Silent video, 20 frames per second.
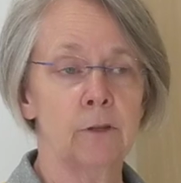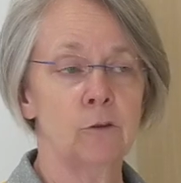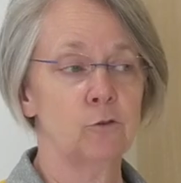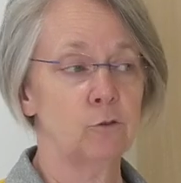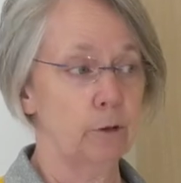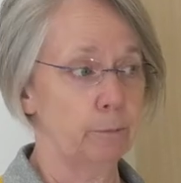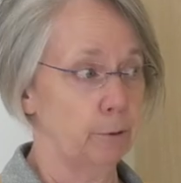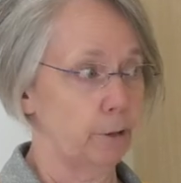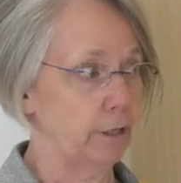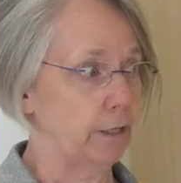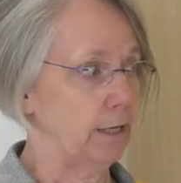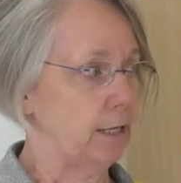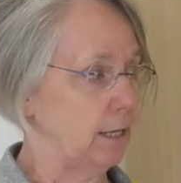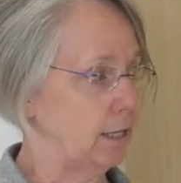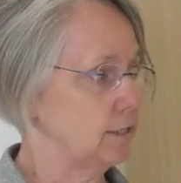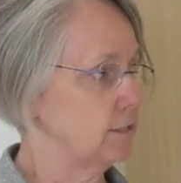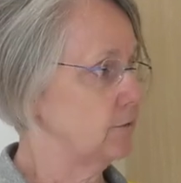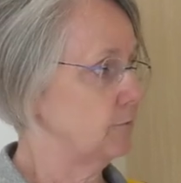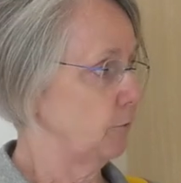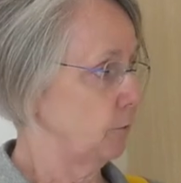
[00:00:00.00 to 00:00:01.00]
So I bought a
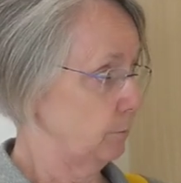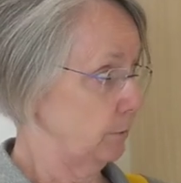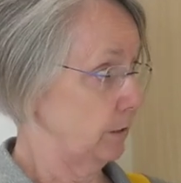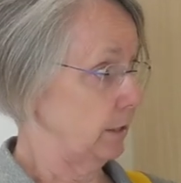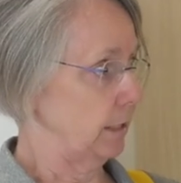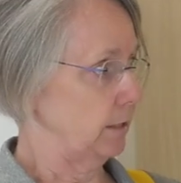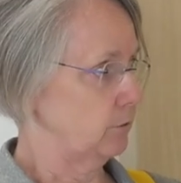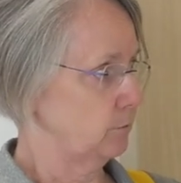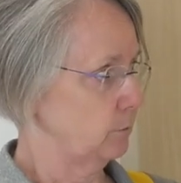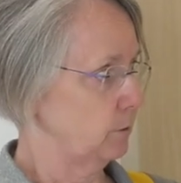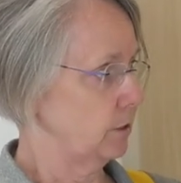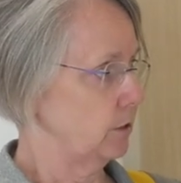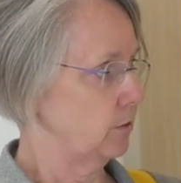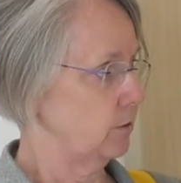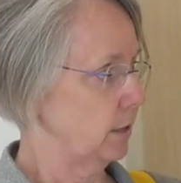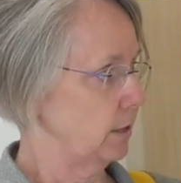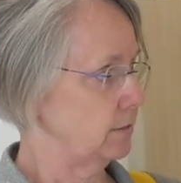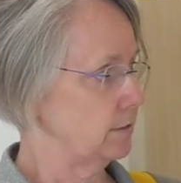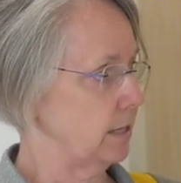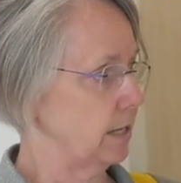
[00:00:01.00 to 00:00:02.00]
case of them, and that's why you
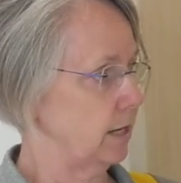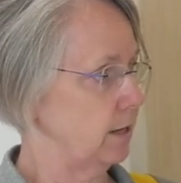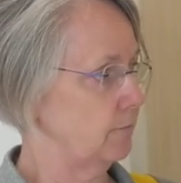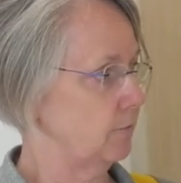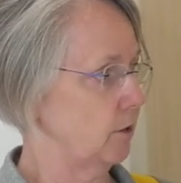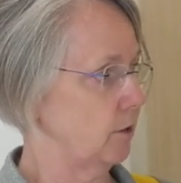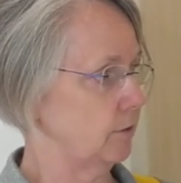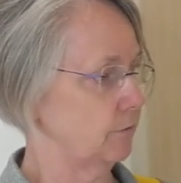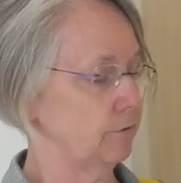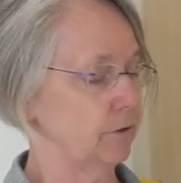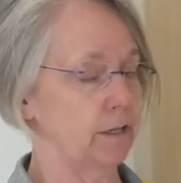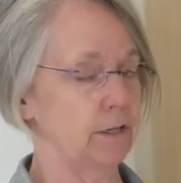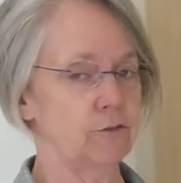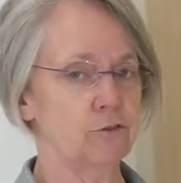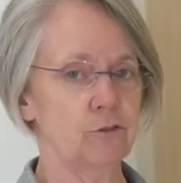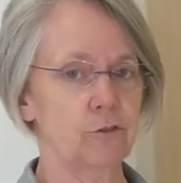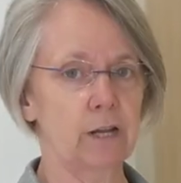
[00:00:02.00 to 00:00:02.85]
guys have all of these.